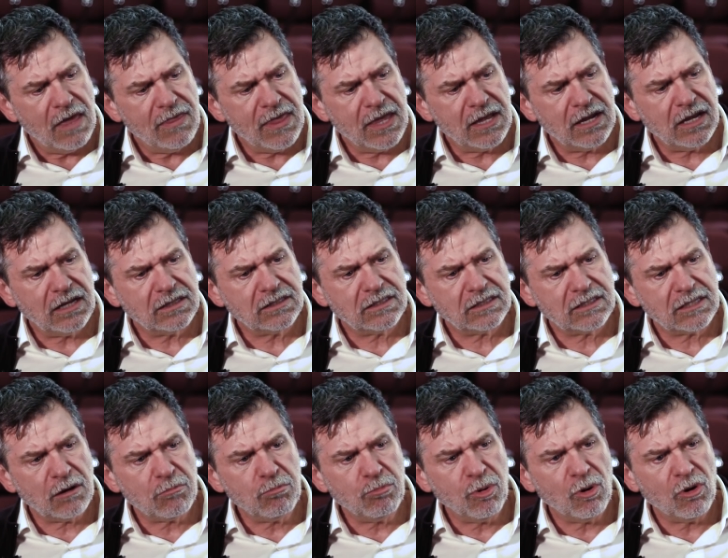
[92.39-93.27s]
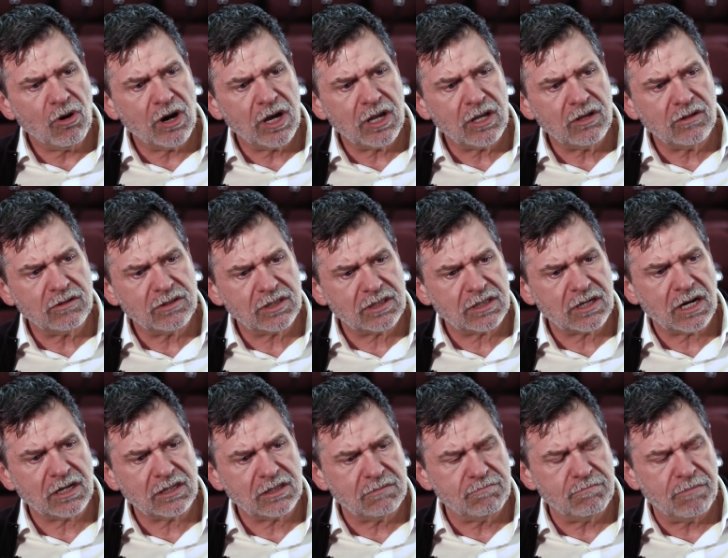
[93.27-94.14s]
And then at some point, you
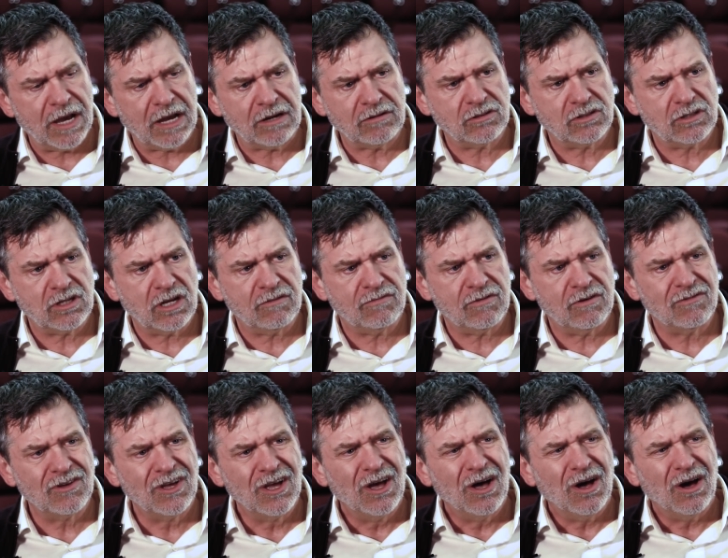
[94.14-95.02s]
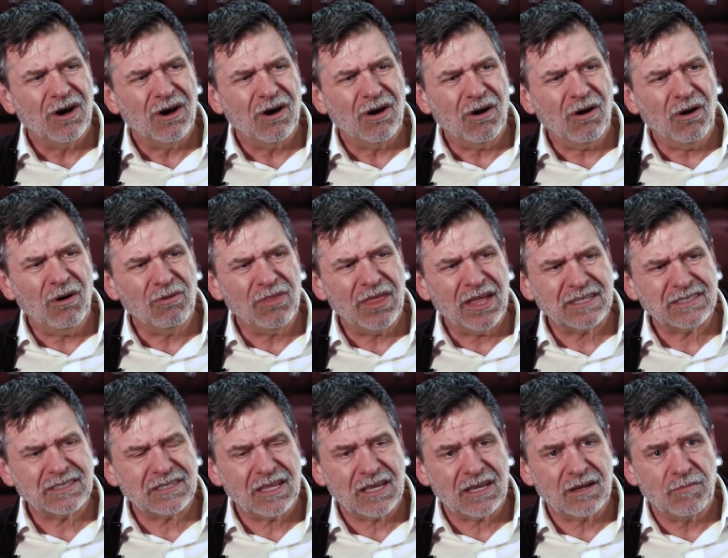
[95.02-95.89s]
start to bounce off of, oh,
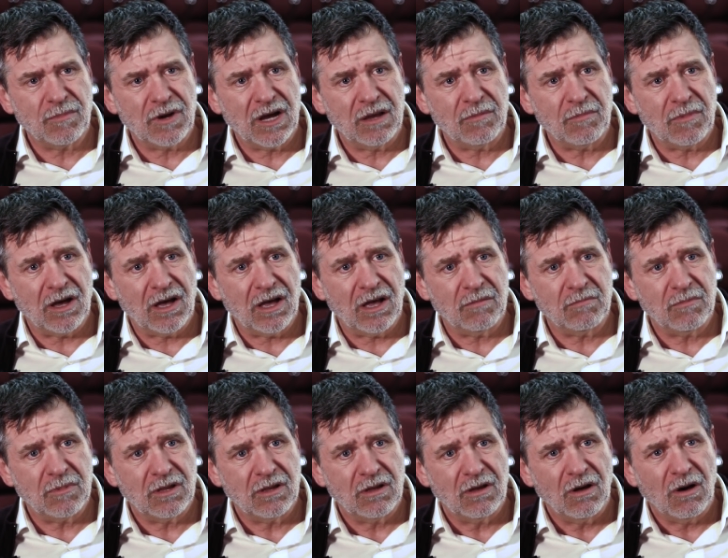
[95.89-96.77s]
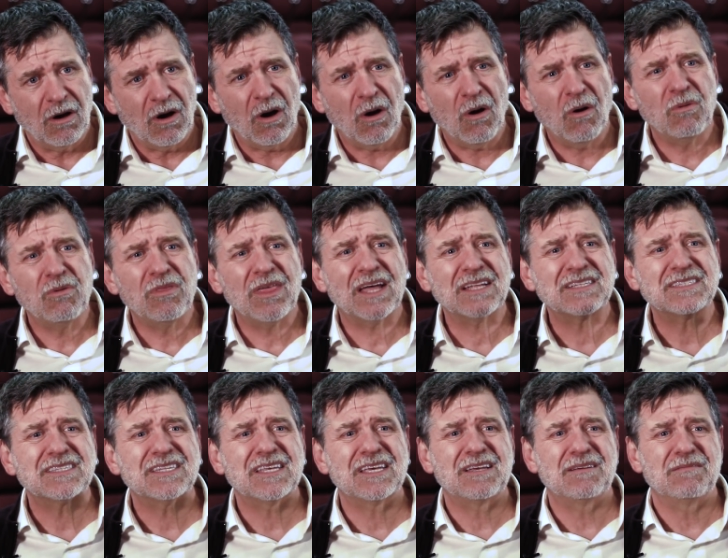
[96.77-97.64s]
that's like my mom. Oh,
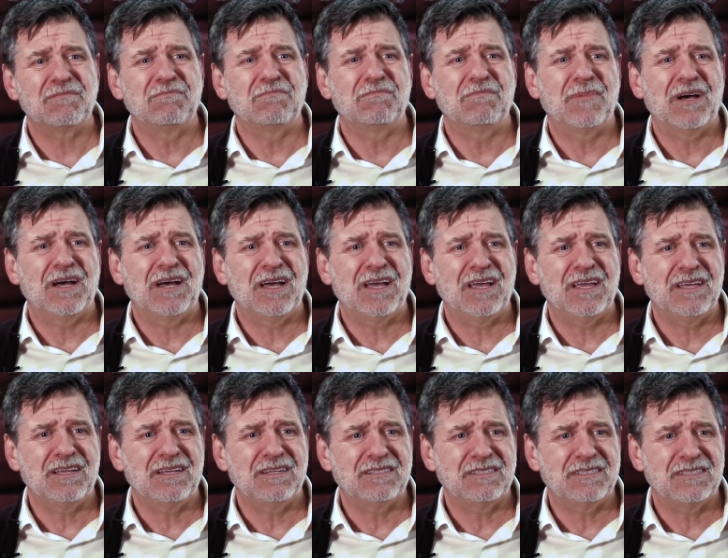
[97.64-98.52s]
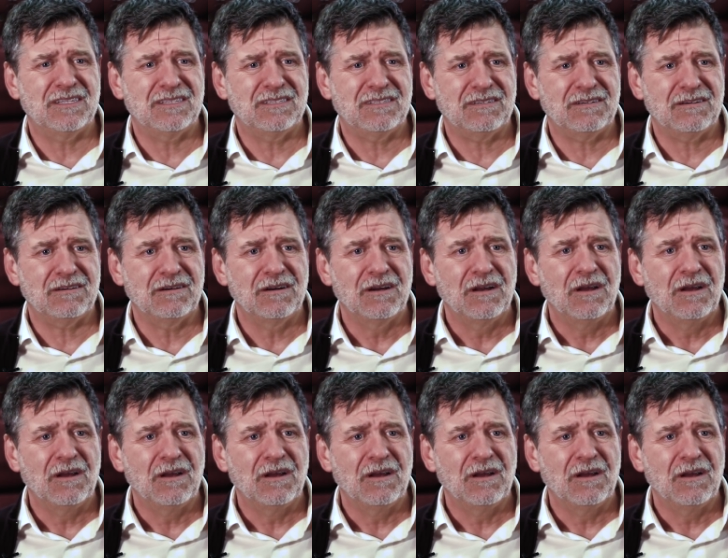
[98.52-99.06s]
that's like my sister.